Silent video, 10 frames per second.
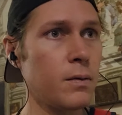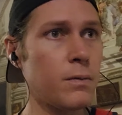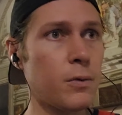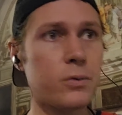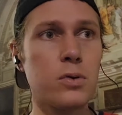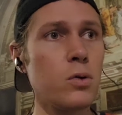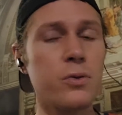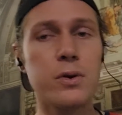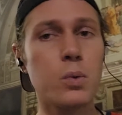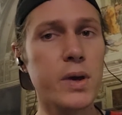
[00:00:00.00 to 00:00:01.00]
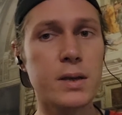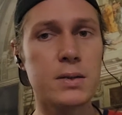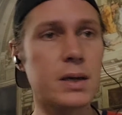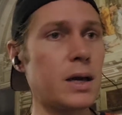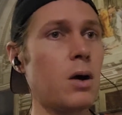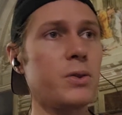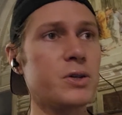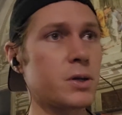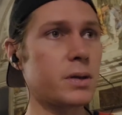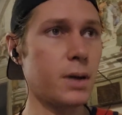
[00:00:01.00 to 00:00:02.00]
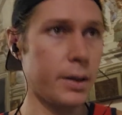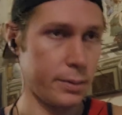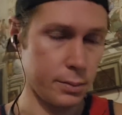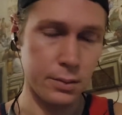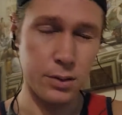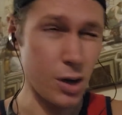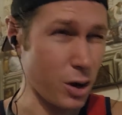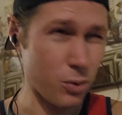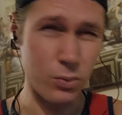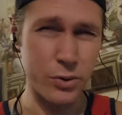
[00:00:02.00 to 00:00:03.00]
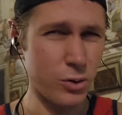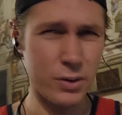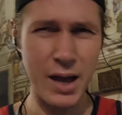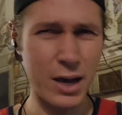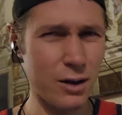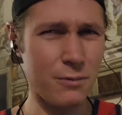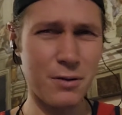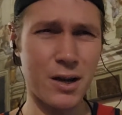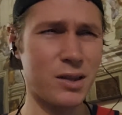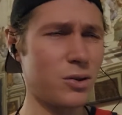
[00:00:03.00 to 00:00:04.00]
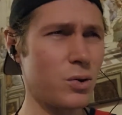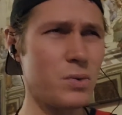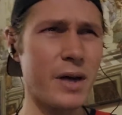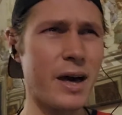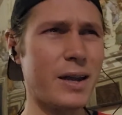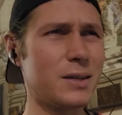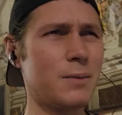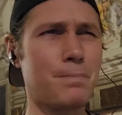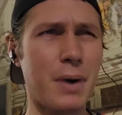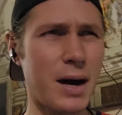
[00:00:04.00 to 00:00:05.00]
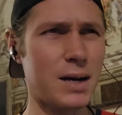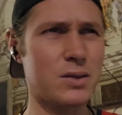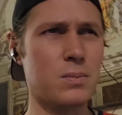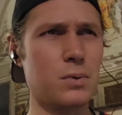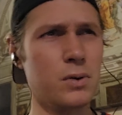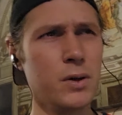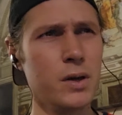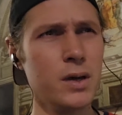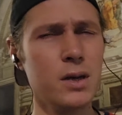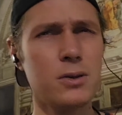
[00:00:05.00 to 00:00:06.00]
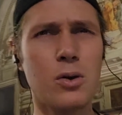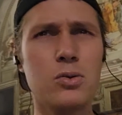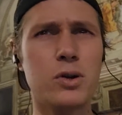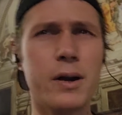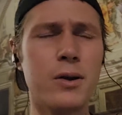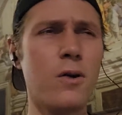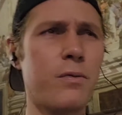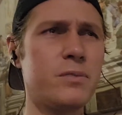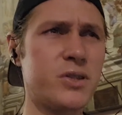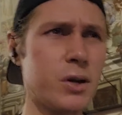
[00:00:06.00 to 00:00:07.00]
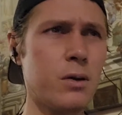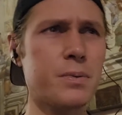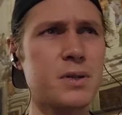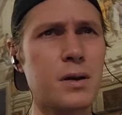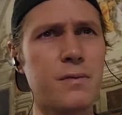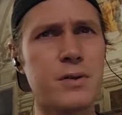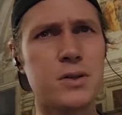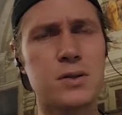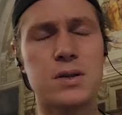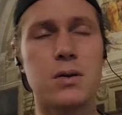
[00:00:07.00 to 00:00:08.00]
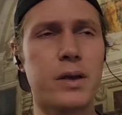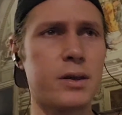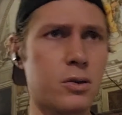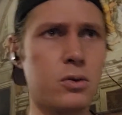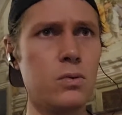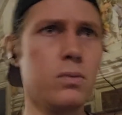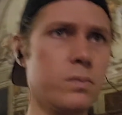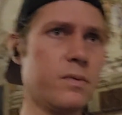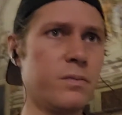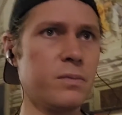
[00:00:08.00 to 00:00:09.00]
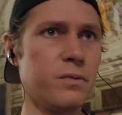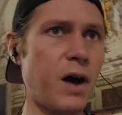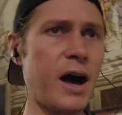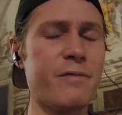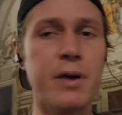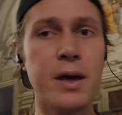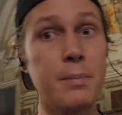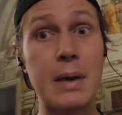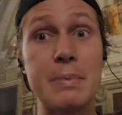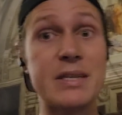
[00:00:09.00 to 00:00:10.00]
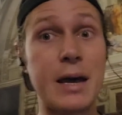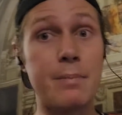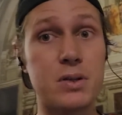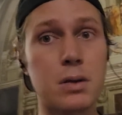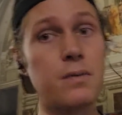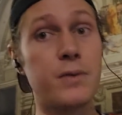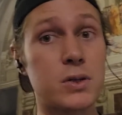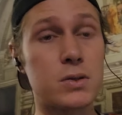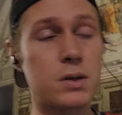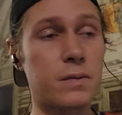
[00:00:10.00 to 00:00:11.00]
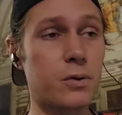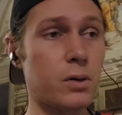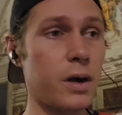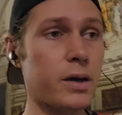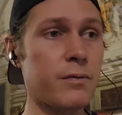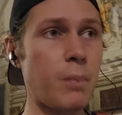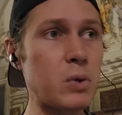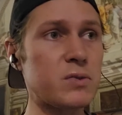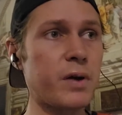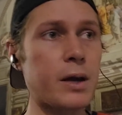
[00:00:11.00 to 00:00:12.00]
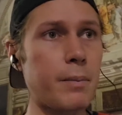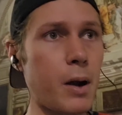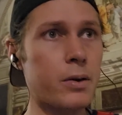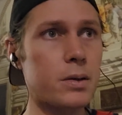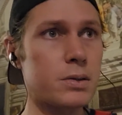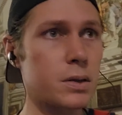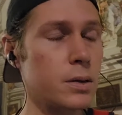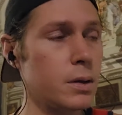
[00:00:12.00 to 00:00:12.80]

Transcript: for 2, 3 weeks to get all this shit done. No, you're not gonna fucking do that. It's impossible. Don't try to go from 0% efficiency or like 2, 5, maybe 10% efficiency if you're lucky, for most fucking Americans